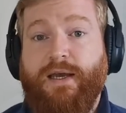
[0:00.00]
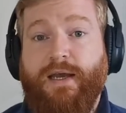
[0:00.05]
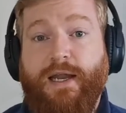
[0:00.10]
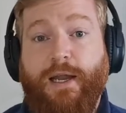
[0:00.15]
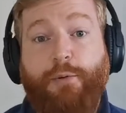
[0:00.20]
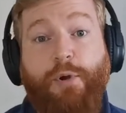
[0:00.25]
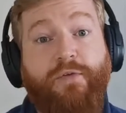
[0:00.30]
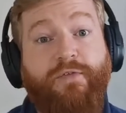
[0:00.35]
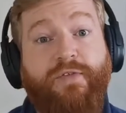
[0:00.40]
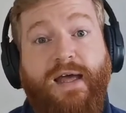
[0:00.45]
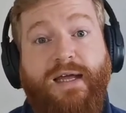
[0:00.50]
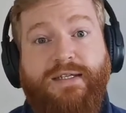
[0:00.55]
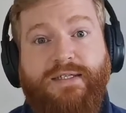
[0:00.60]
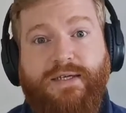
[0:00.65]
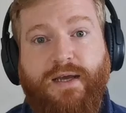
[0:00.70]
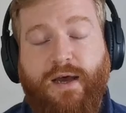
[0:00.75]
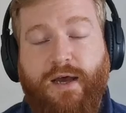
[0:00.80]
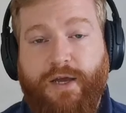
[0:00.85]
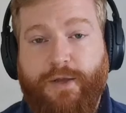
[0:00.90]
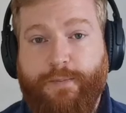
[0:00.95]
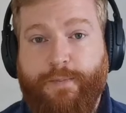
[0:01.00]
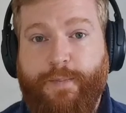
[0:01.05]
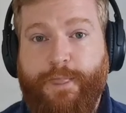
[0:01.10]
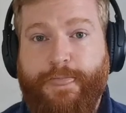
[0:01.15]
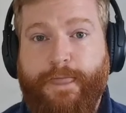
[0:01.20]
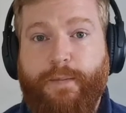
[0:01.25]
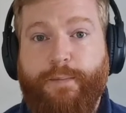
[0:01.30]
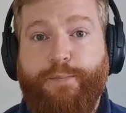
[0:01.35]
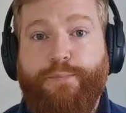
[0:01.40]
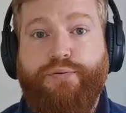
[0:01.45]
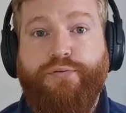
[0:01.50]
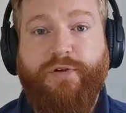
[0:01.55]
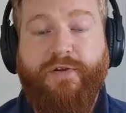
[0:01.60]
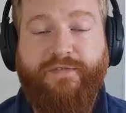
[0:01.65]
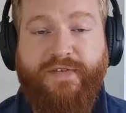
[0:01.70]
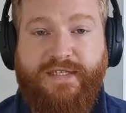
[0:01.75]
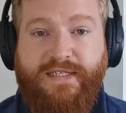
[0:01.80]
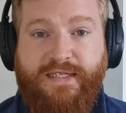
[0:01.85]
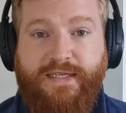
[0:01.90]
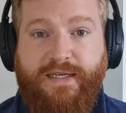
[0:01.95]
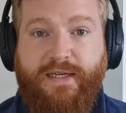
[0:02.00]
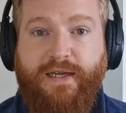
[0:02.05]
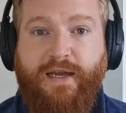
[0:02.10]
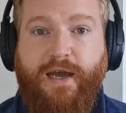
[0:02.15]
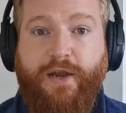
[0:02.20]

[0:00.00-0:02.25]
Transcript: Now over that time, privacy